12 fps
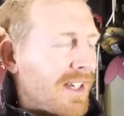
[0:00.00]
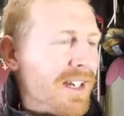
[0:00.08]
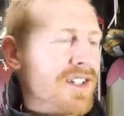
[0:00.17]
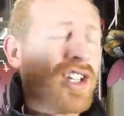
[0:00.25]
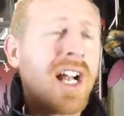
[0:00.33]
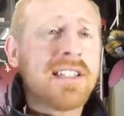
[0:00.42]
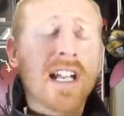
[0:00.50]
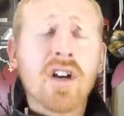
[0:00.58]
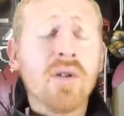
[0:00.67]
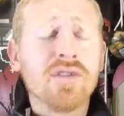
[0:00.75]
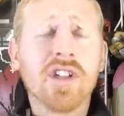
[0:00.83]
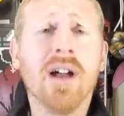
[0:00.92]
shot that
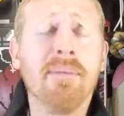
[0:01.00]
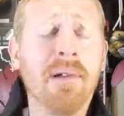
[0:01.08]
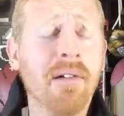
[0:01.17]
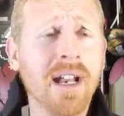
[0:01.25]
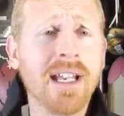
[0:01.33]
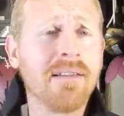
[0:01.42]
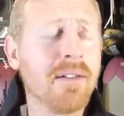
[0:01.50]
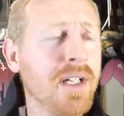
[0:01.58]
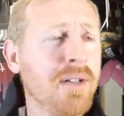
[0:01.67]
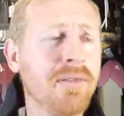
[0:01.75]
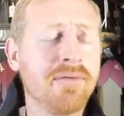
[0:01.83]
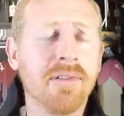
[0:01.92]
goes up, all right? How do
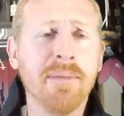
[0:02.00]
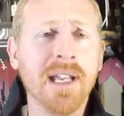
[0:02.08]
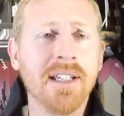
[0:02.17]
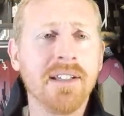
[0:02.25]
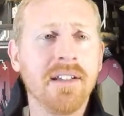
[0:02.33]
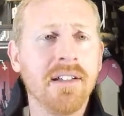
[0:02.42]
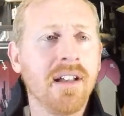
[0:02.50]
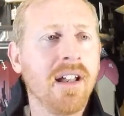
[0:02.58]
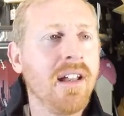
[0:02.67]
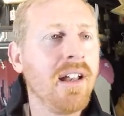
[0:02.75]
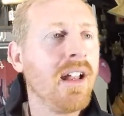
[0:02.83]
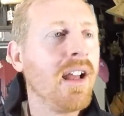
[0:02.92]
you go from me?
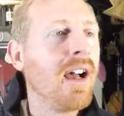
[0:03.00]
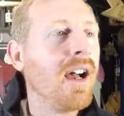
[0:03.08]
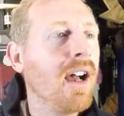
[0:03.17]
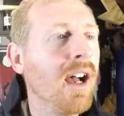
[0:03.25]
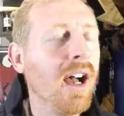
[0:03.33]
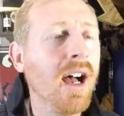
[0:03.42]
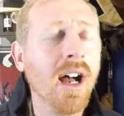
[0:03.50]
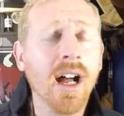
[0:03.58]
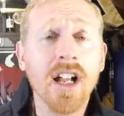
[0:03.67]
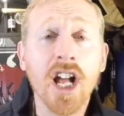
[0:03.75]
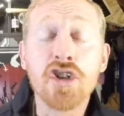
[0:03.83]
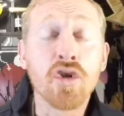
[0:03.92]

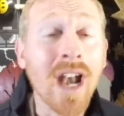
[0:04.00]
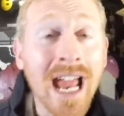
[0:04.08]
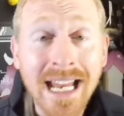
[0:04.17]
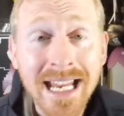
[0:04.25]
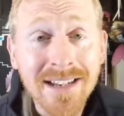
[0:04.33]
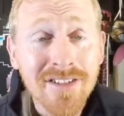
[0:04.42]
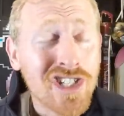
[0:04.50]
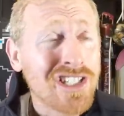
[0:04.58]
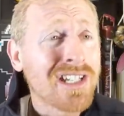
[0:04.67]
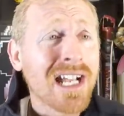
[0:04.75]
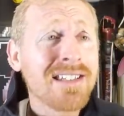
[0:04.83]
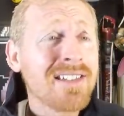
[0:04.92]
A dragon.
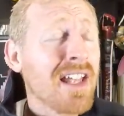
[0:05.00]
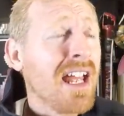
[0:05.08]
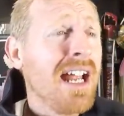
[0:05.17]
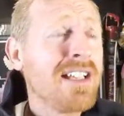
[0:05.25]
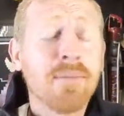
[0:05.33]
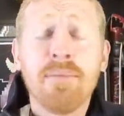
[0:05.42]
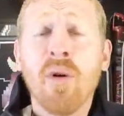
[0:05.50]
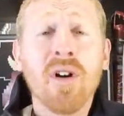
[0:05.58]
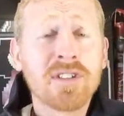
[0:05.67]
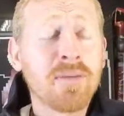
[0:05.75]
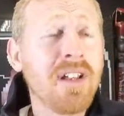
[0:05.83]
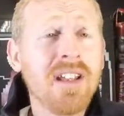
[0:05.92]
She's got this. It's a
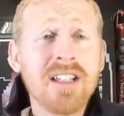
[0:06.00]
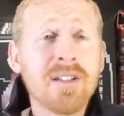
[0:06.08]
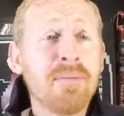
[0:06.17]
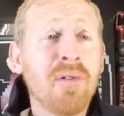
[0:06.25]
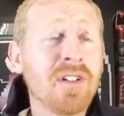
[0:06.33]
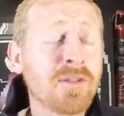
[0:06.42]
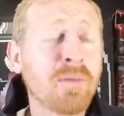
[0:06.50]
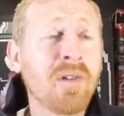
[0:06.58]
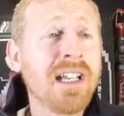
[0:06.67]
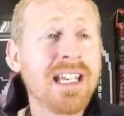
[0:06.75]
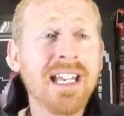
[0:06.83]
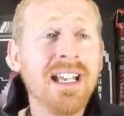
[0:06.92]
boss
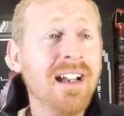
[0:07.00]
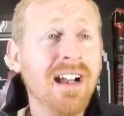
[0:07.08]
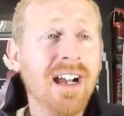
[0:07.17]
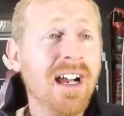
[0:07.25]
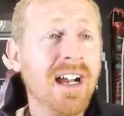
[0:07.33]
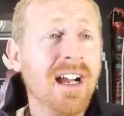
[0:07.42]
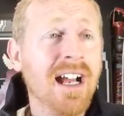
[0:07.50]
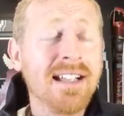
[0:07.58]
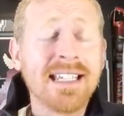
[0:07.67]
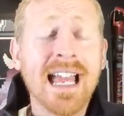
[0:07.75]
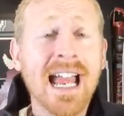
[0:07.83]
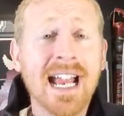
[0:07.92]
breaking
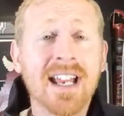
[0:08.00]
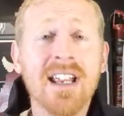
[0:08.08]
attack.